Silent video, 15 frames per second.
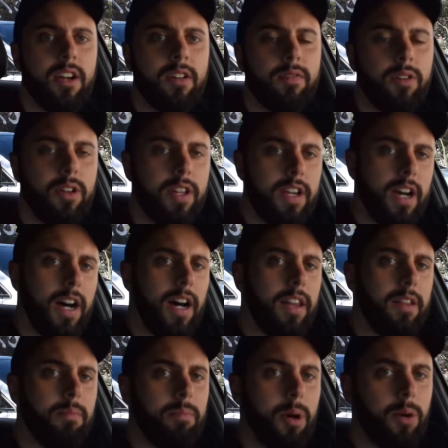for
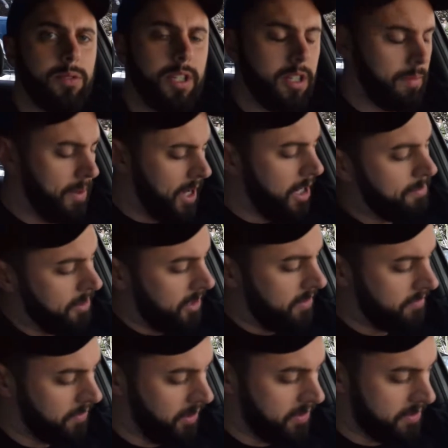the bolt at the bottom of
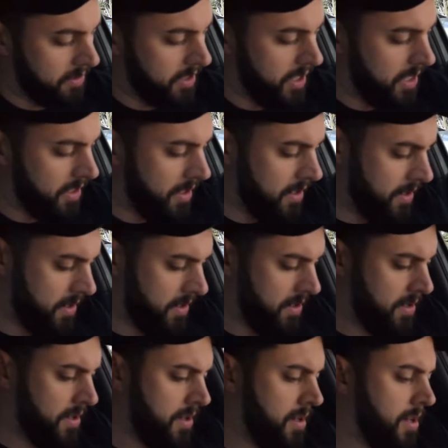the front seat.
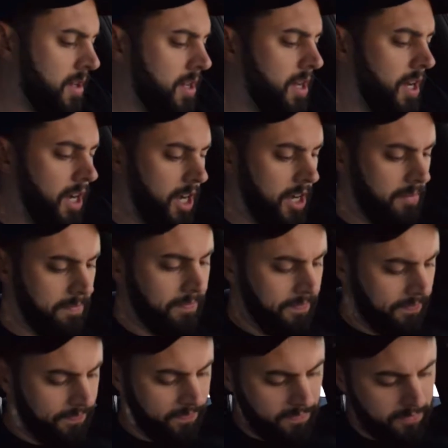
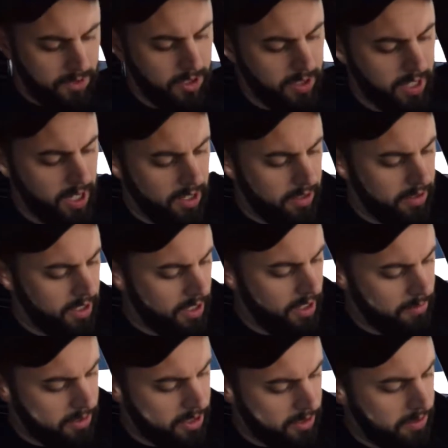So the other thing
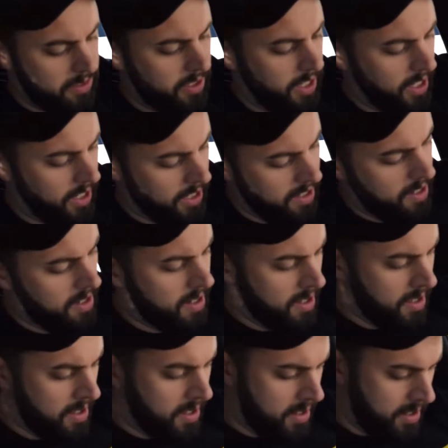that we're doing today
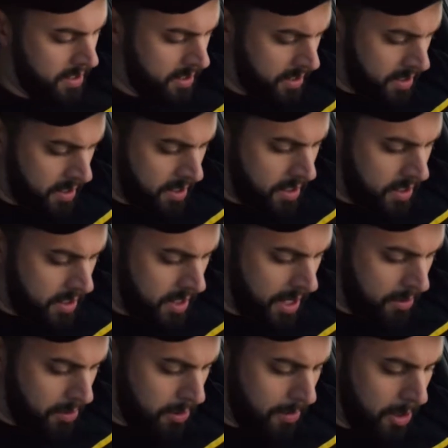
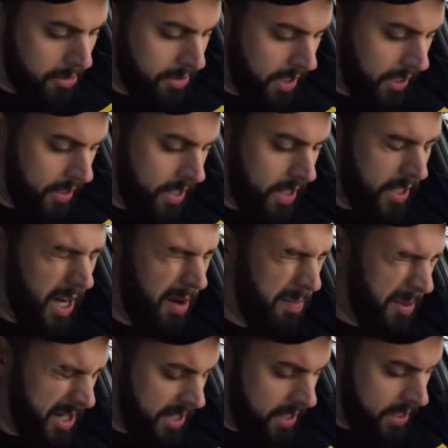that will most likely
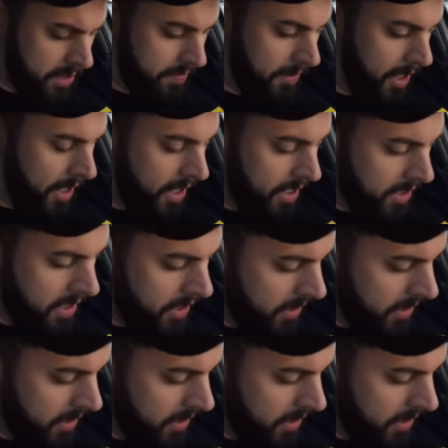accompany this vlog